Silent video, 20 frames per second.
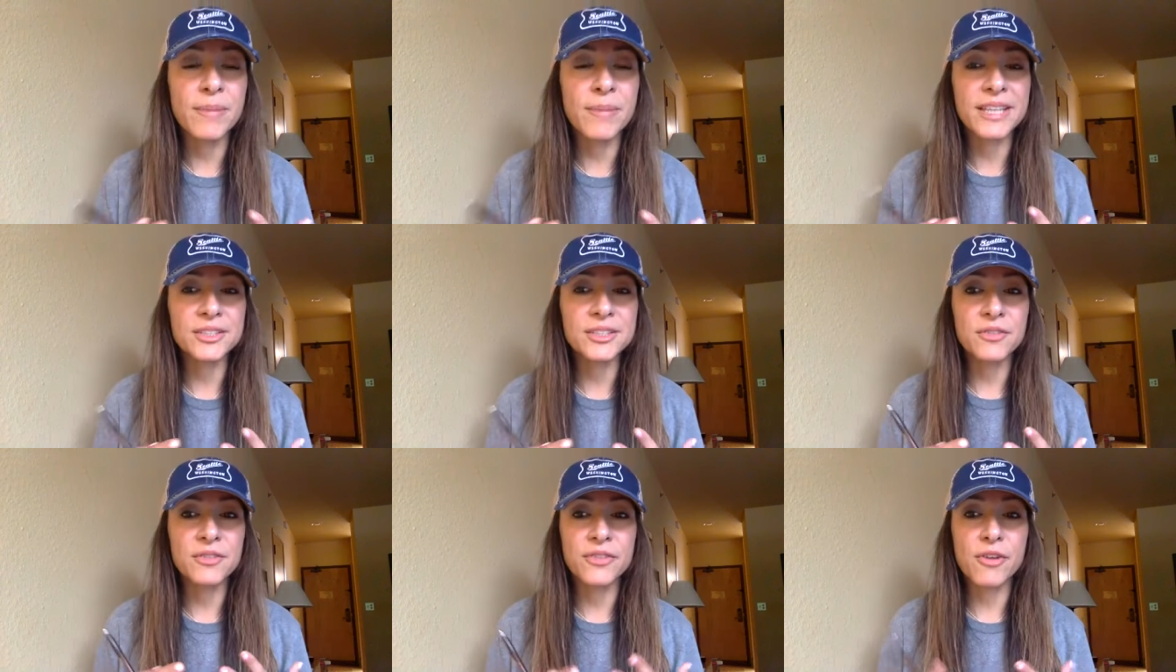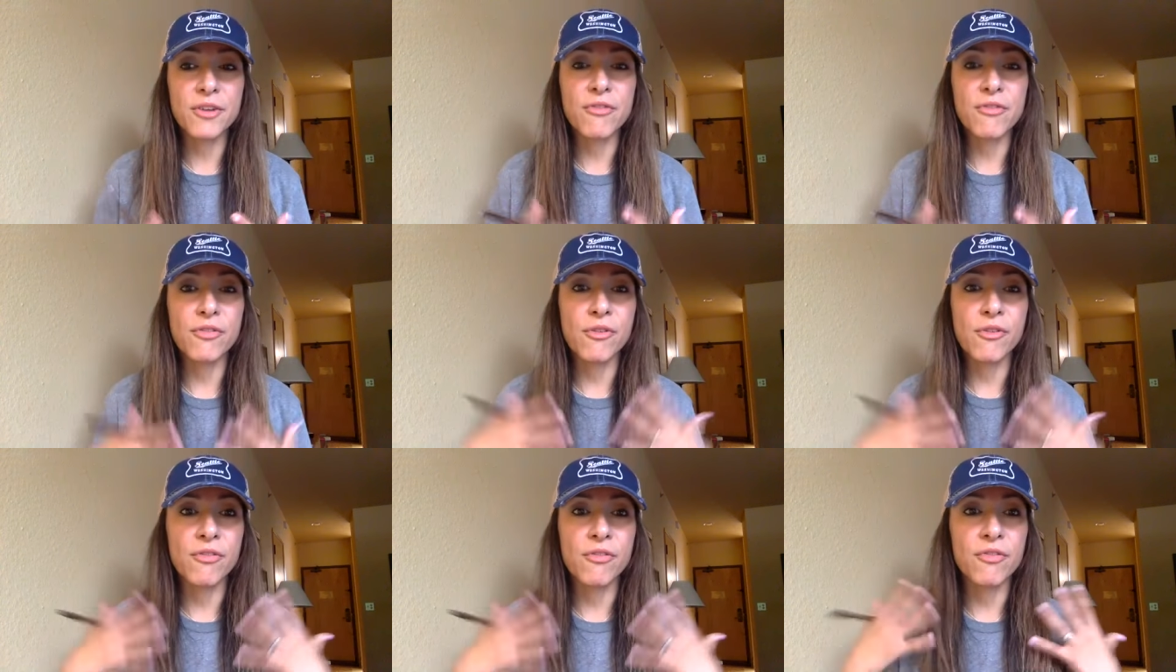makes you feel
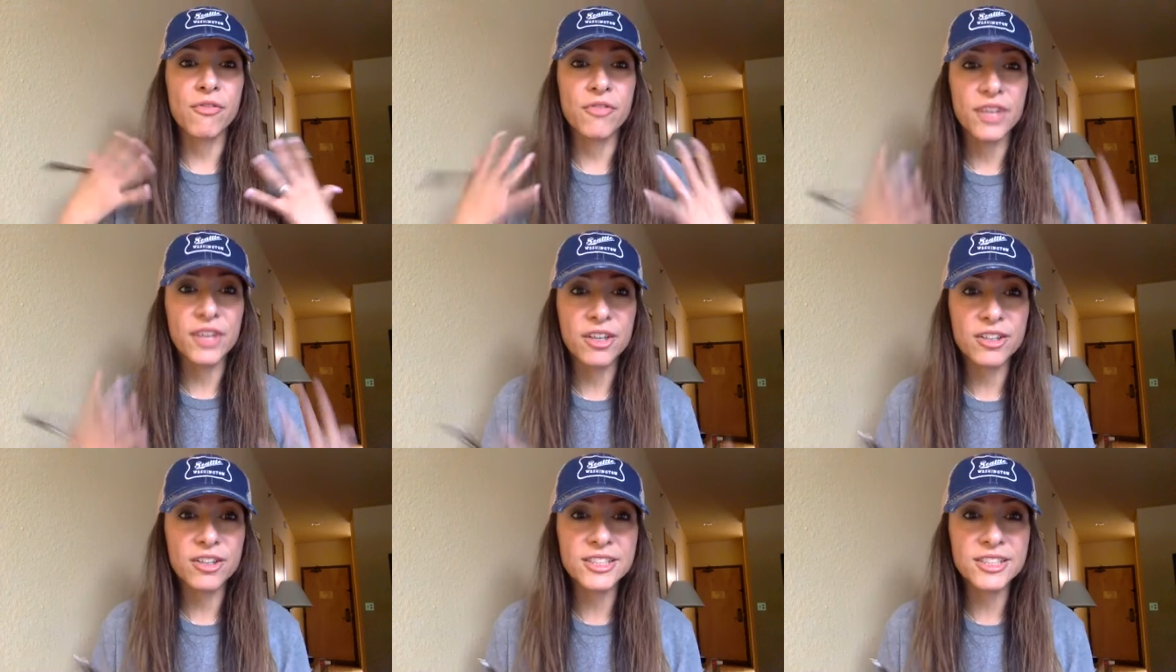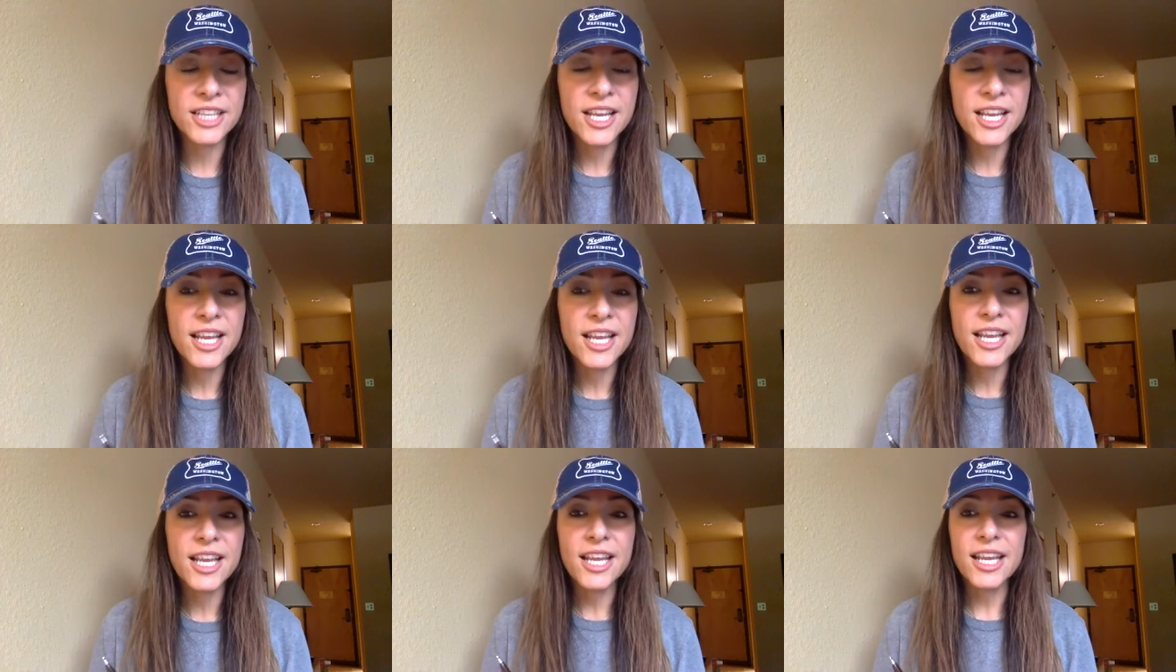fulfilled
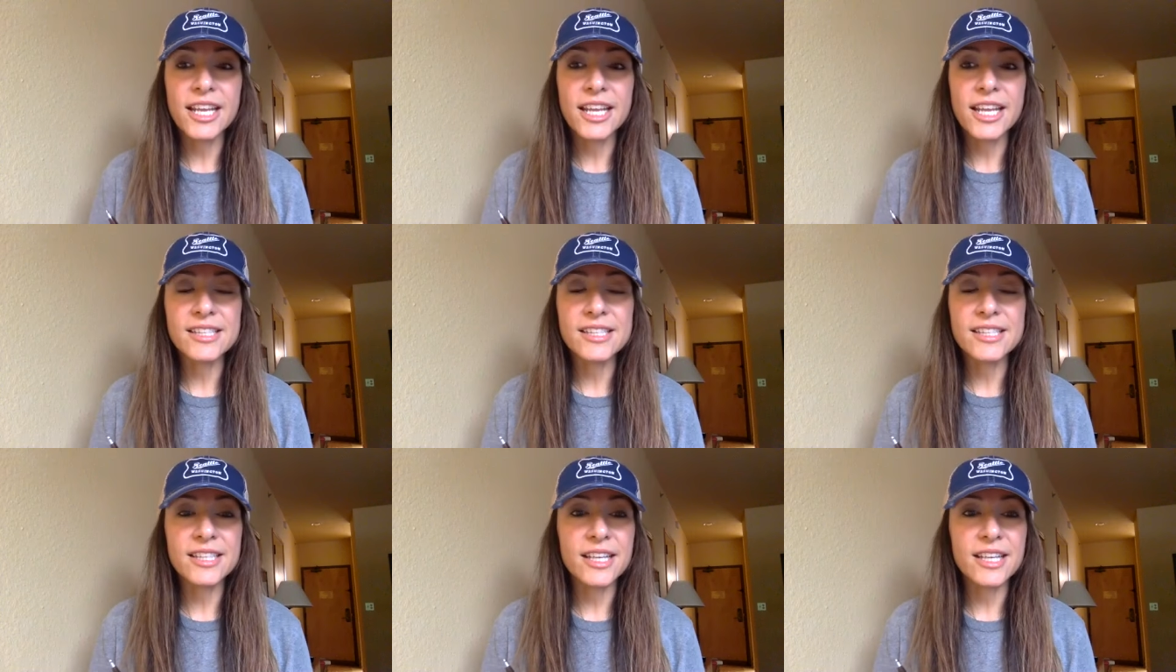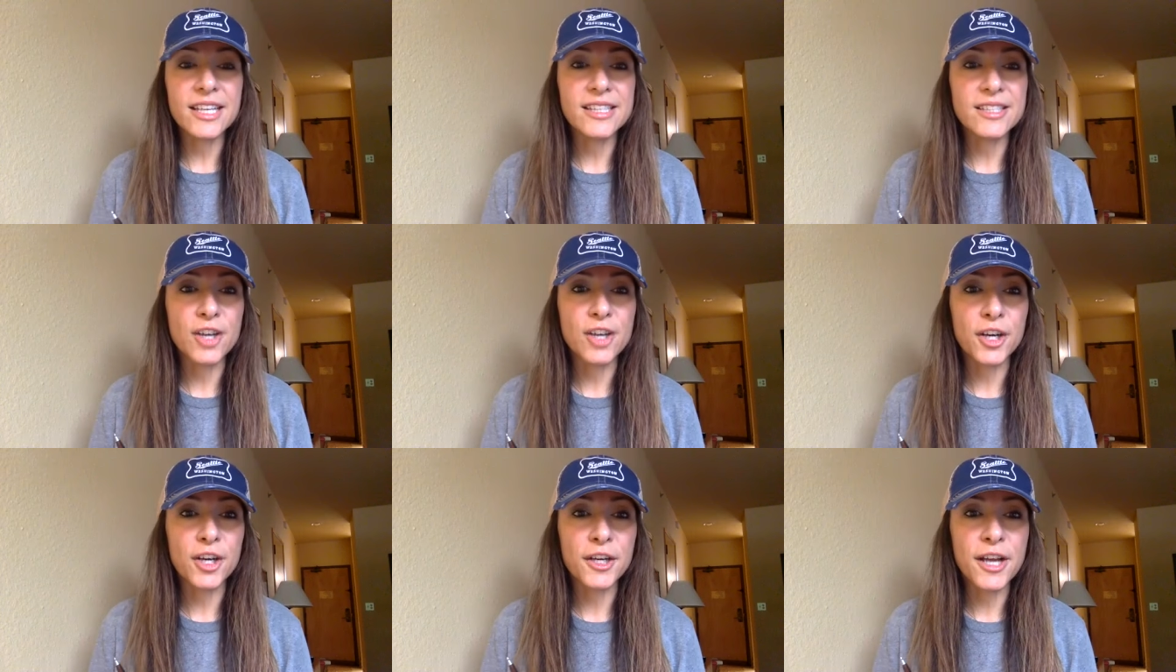it's
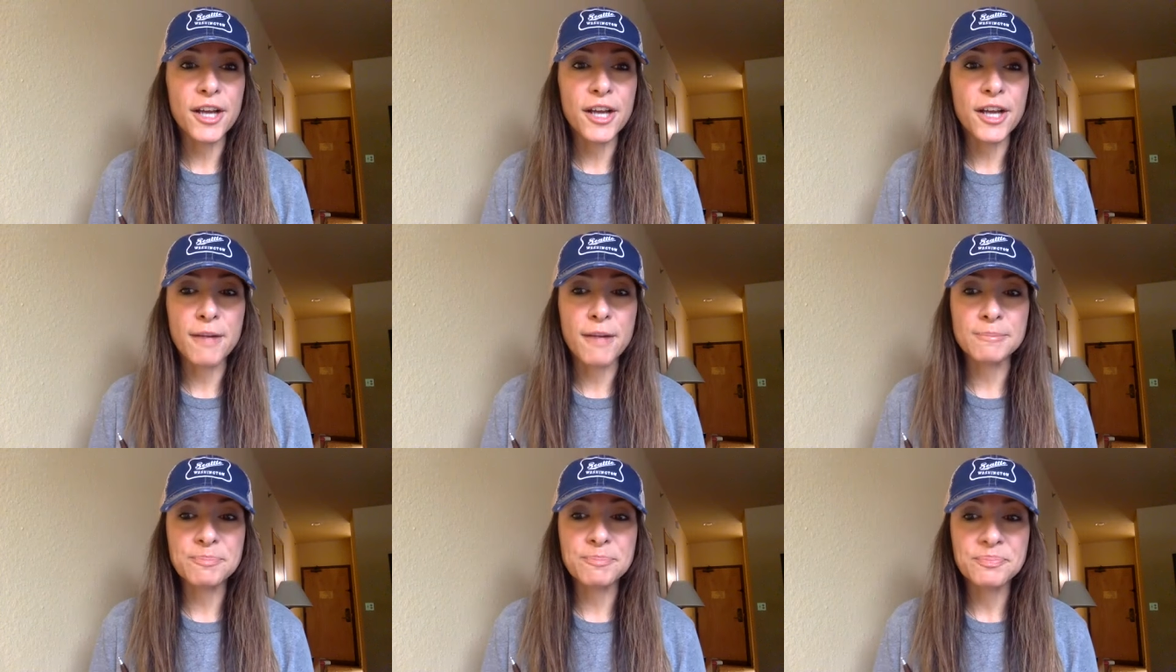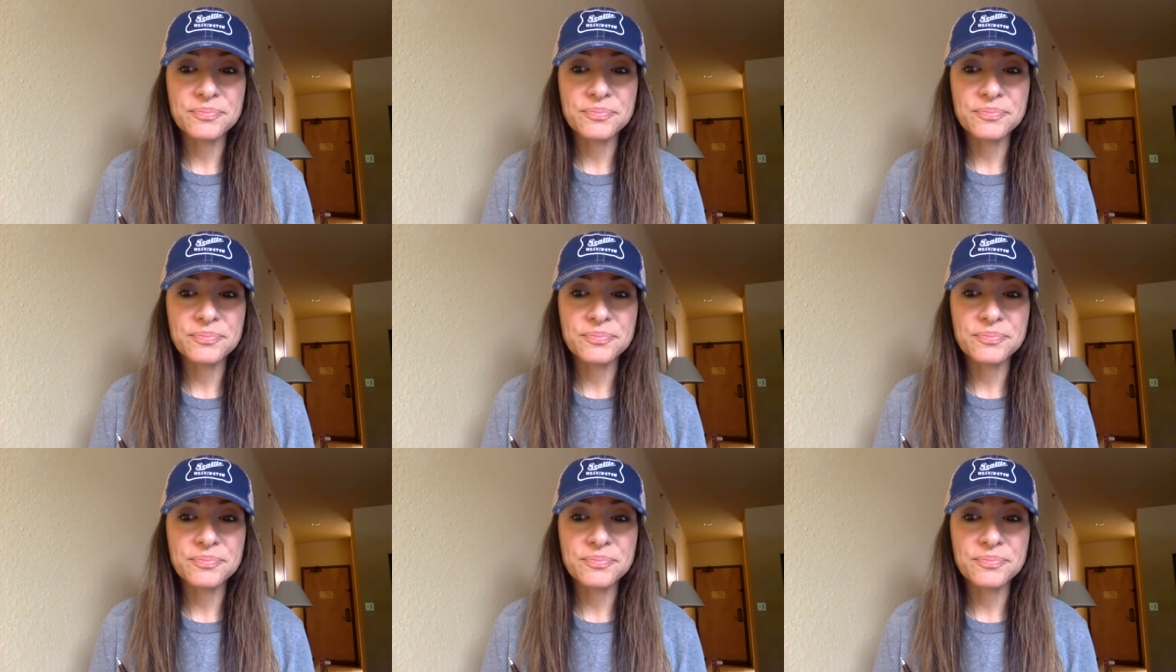it's our um,